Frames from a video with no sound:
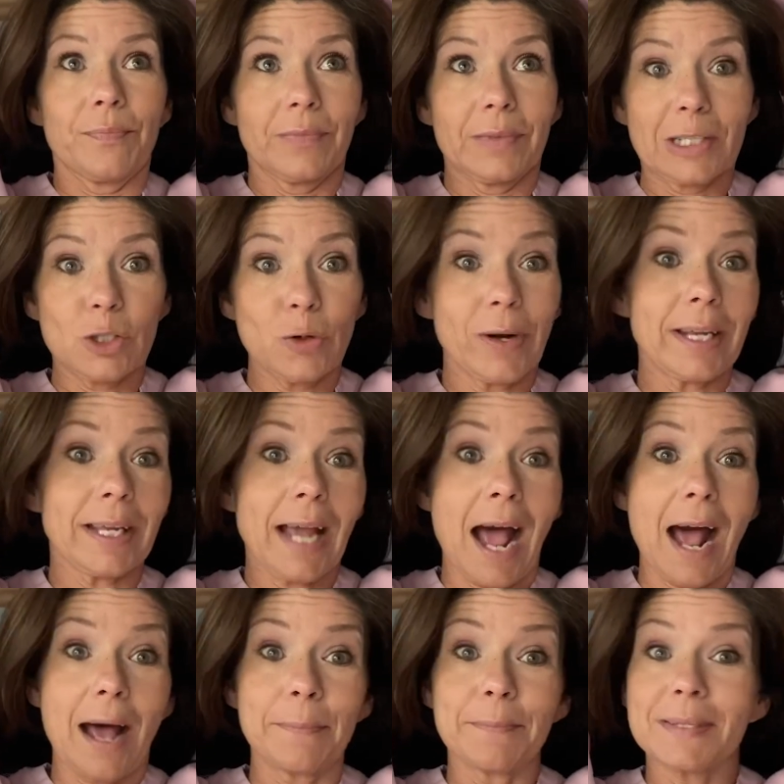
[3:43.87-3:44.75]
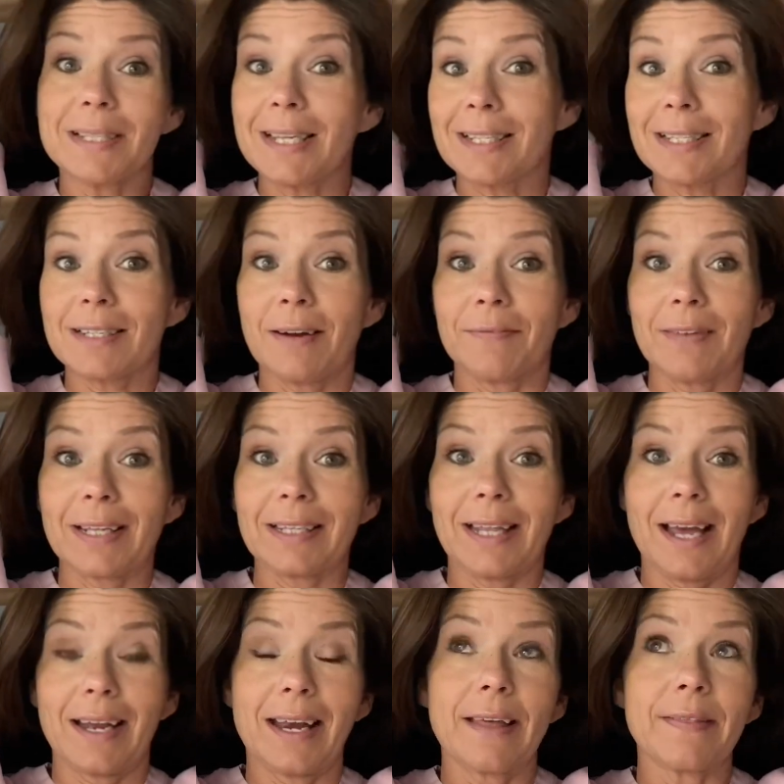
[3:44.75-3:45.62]
joining hops and stuff like
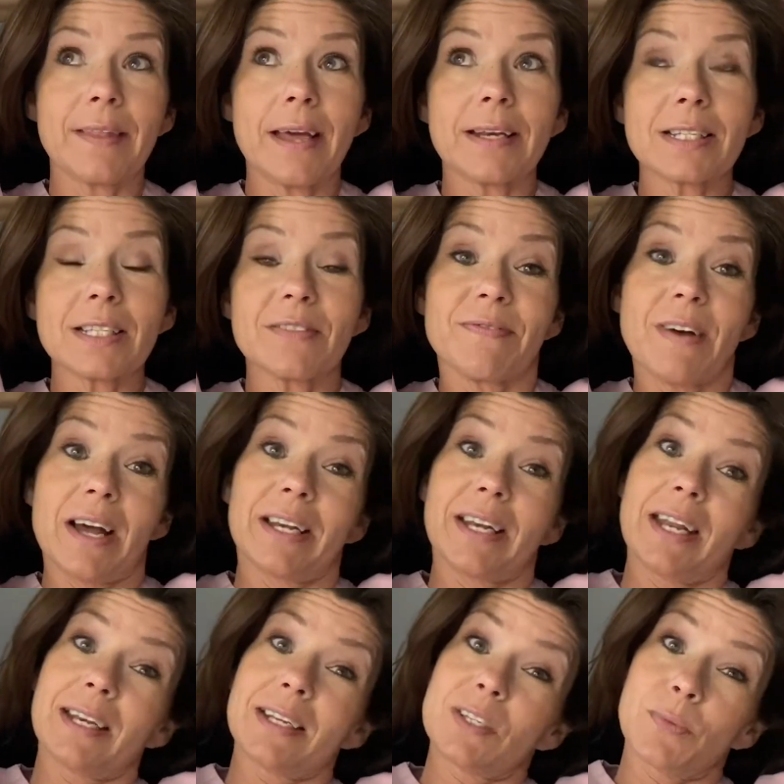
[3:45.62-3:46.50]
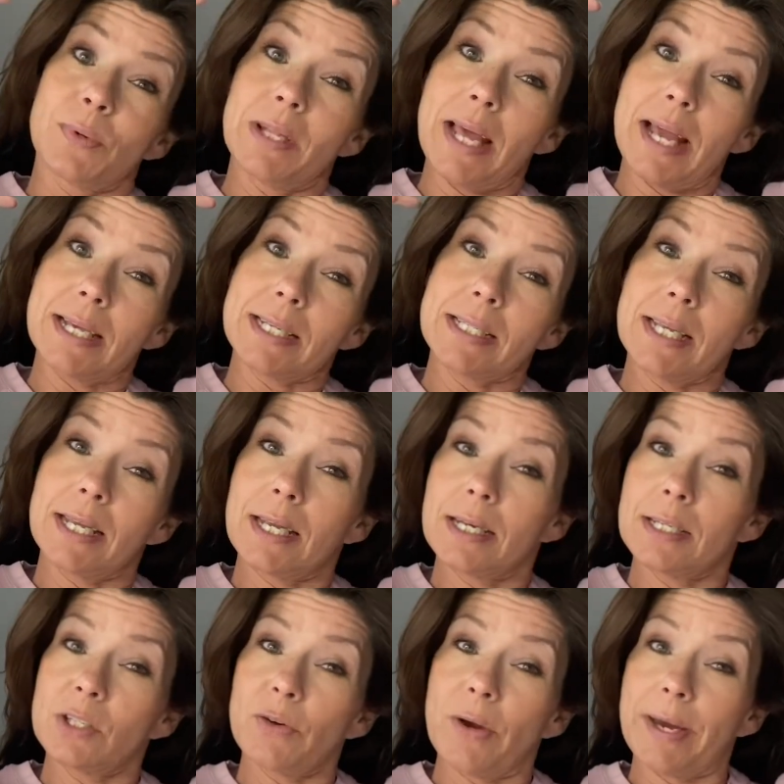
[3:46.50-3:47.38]
that. And then it's fun and it's relaxing
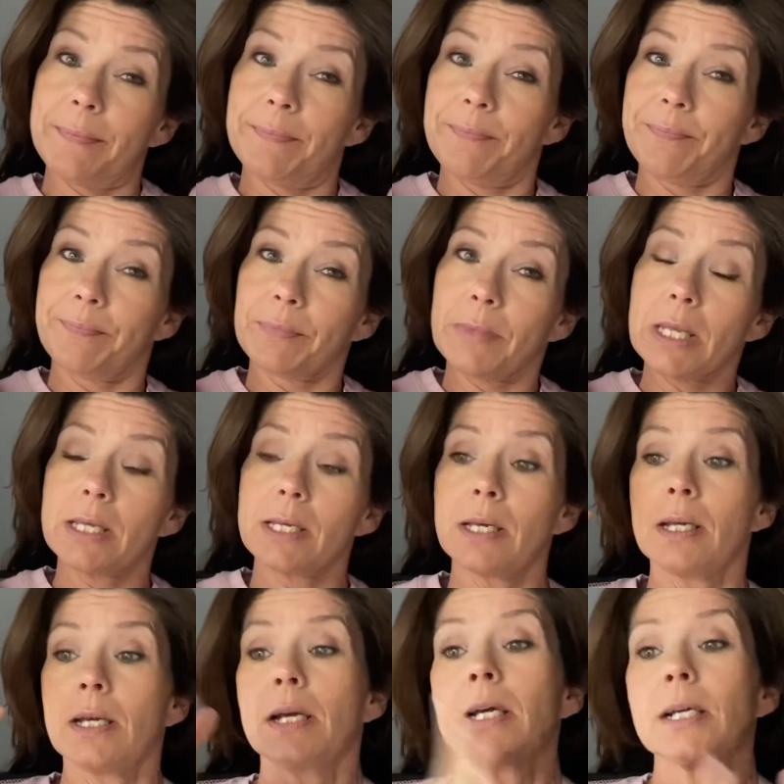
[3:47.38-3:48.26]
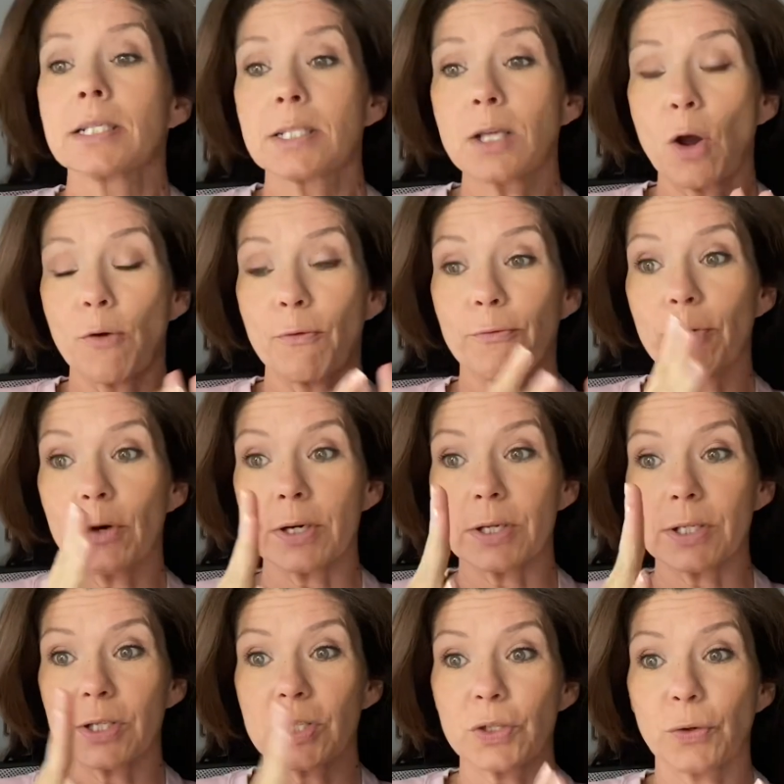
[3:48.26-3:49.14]
and it's great. So
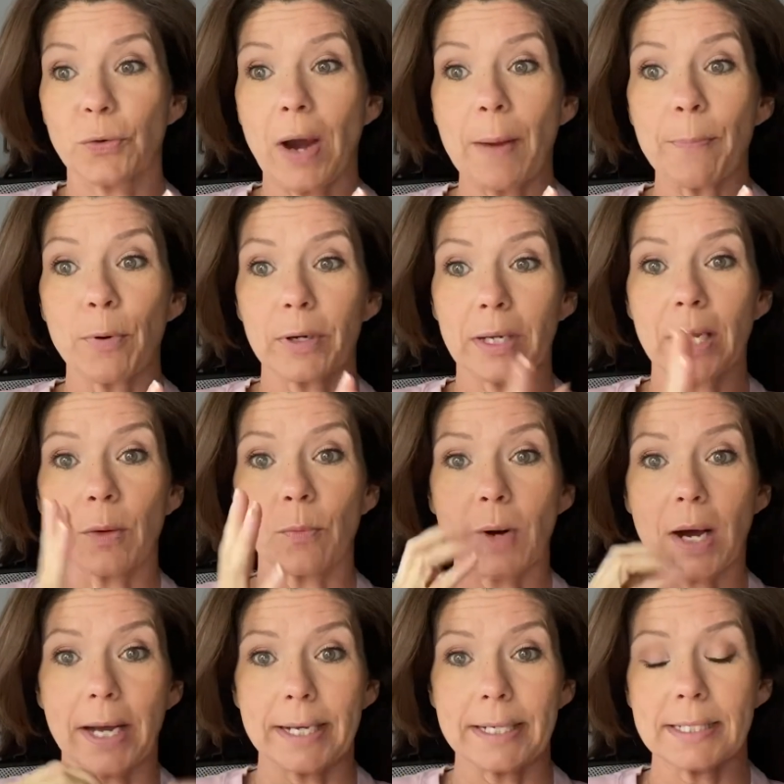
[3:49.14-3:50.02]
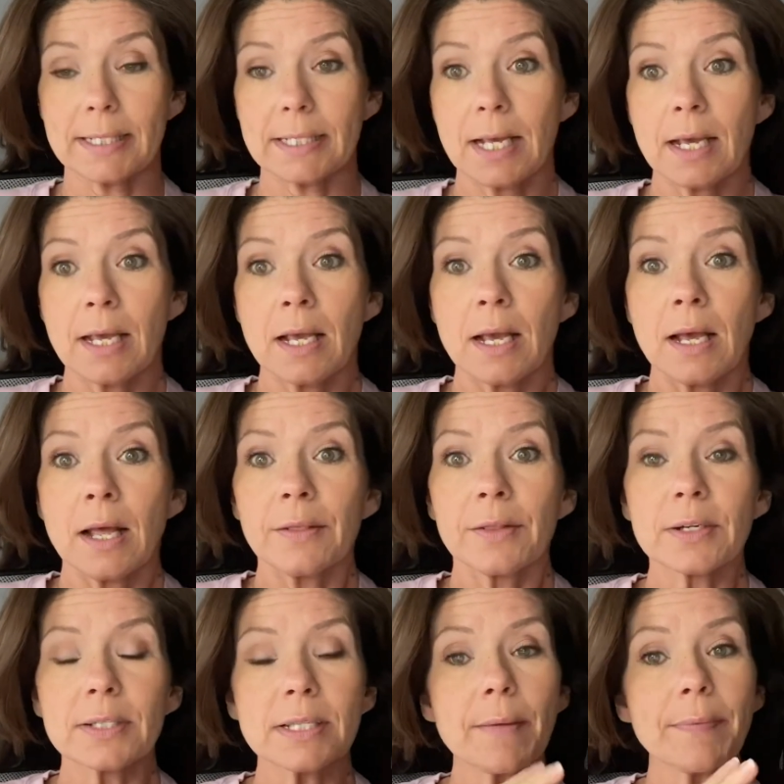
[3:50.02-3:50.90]
for scrapbooking wise,
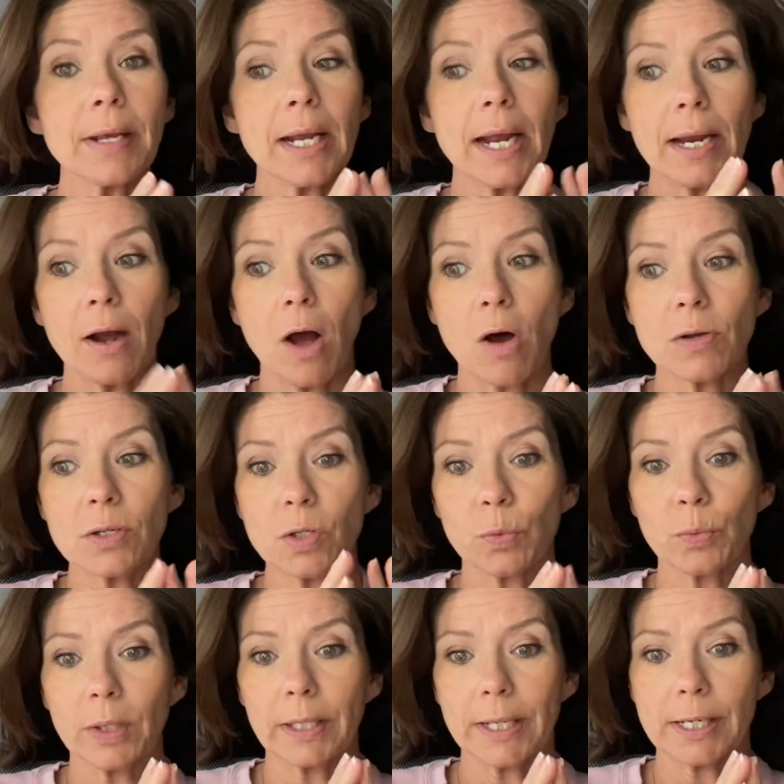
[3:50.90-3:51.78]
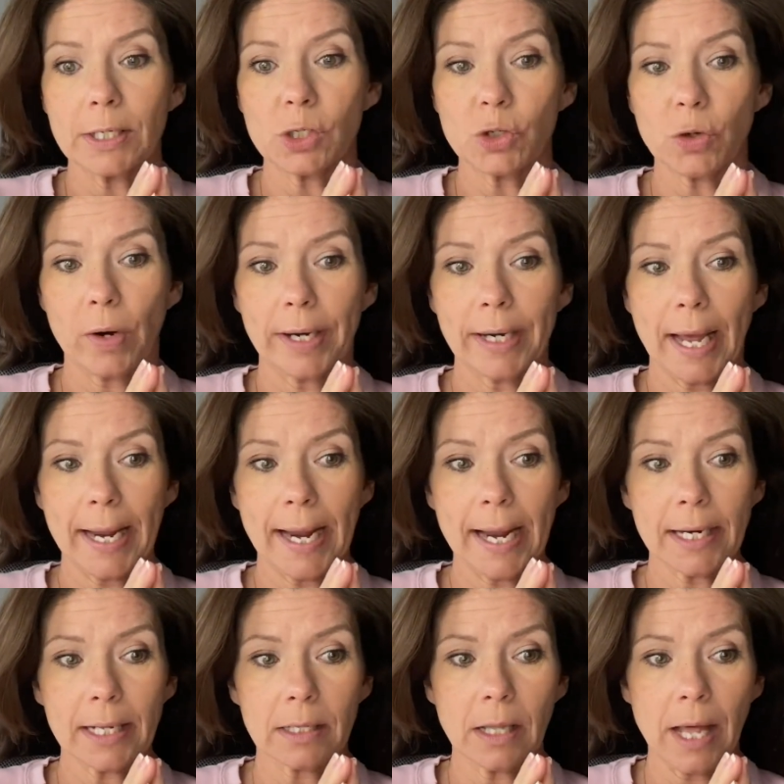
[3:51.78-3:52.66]
there's something I also really enjoyed. I
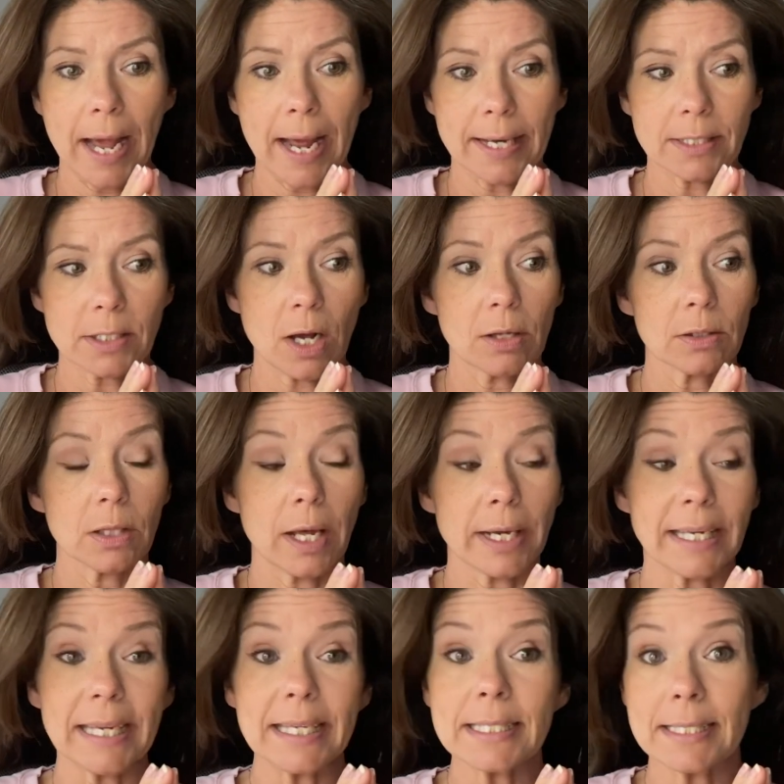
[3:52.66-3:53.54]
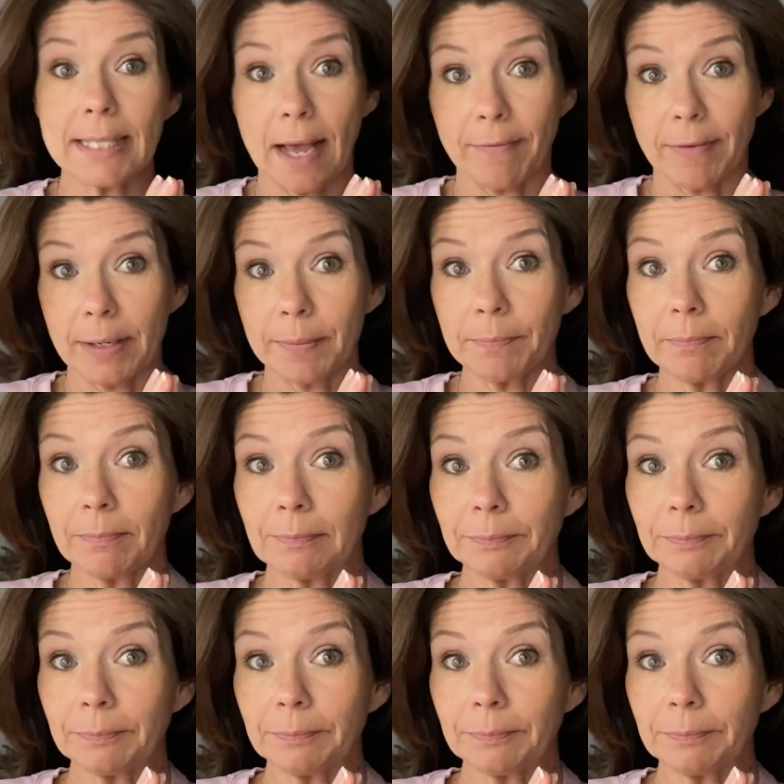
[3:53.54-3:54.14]
had a class called Lucky 7